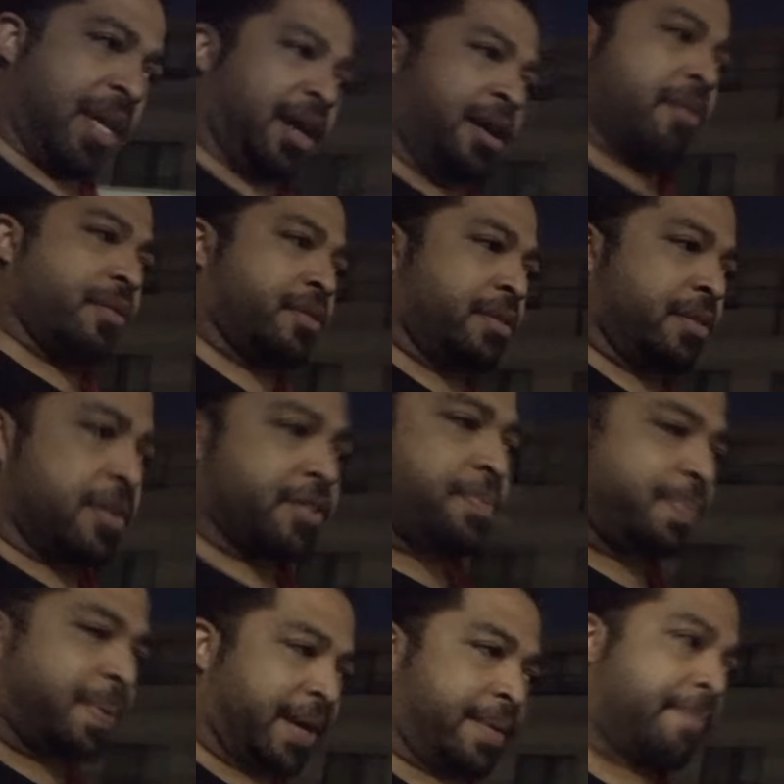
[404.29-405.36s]
characters,
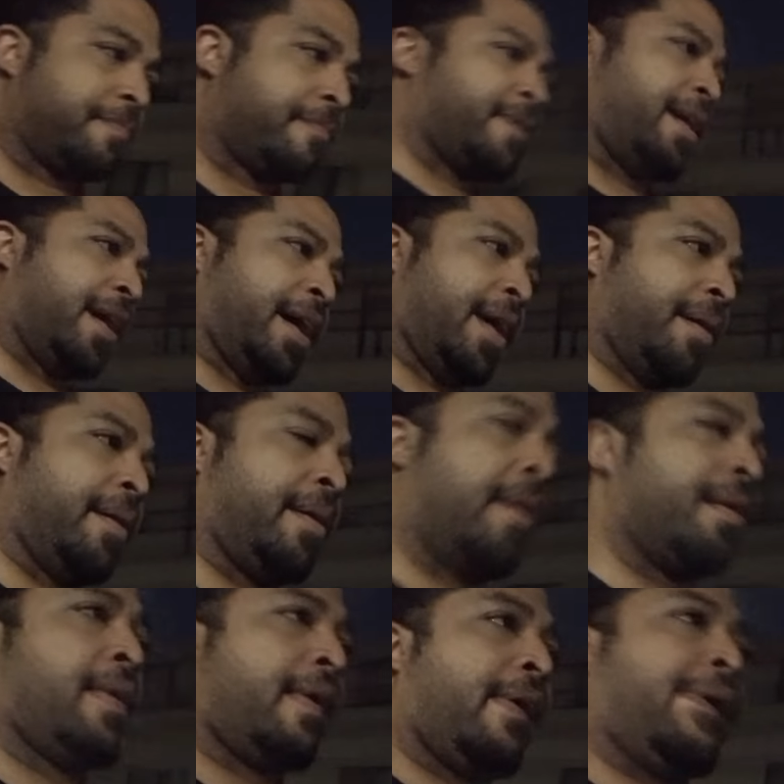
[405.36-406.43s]
but I
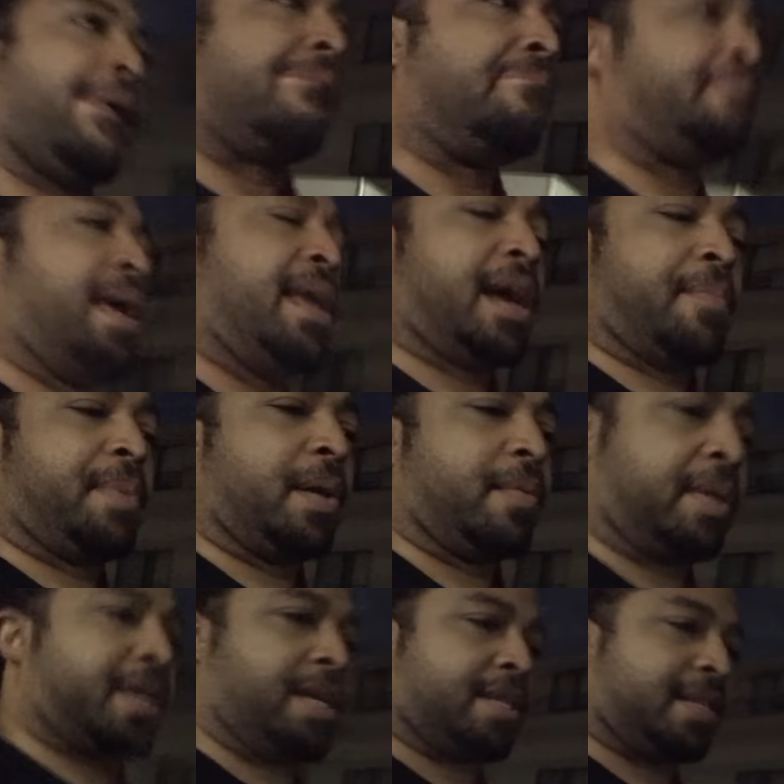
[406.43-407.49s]
may not be
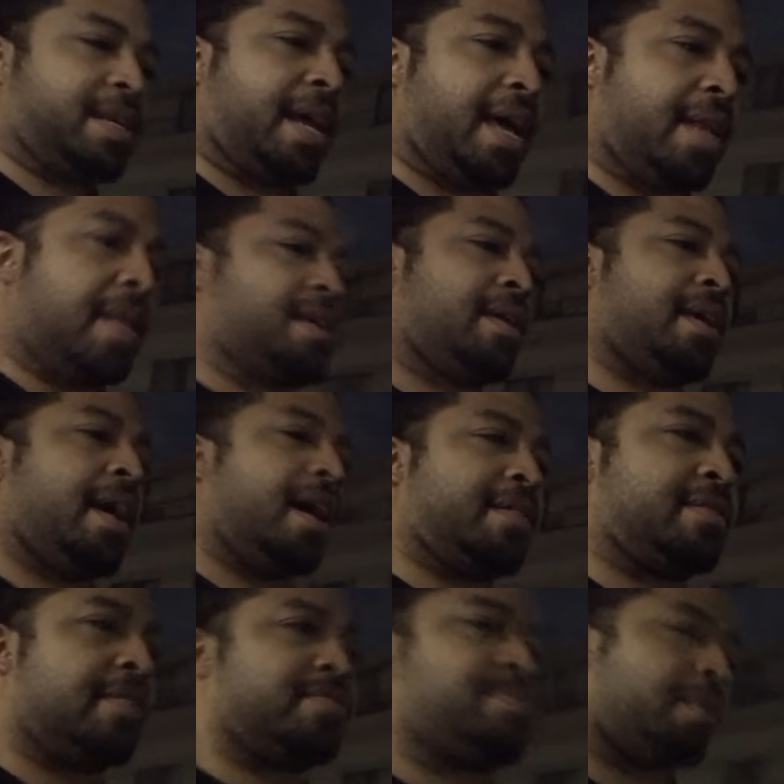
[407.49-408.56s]
able to get to that
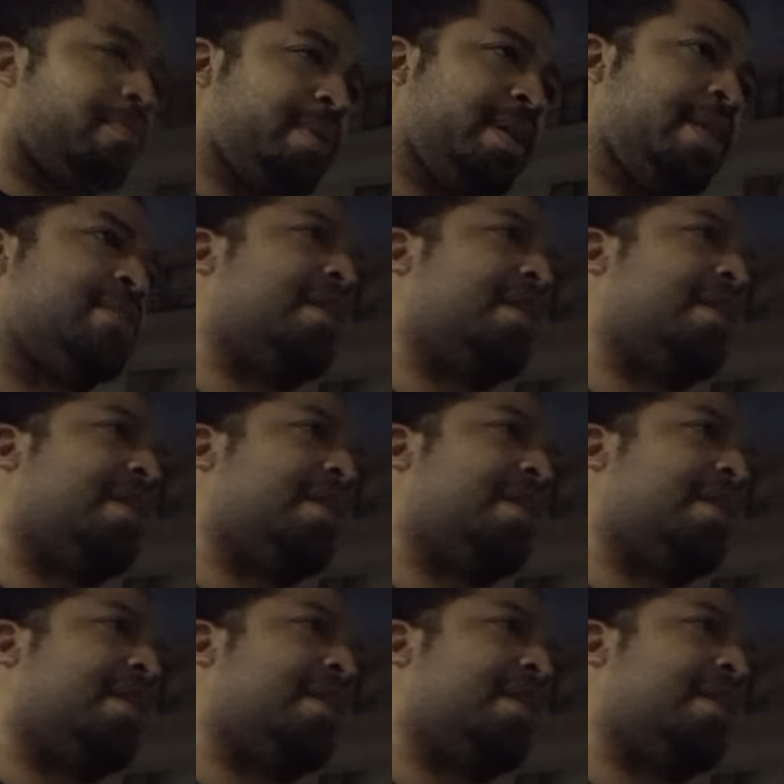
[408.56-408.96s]
at this moment in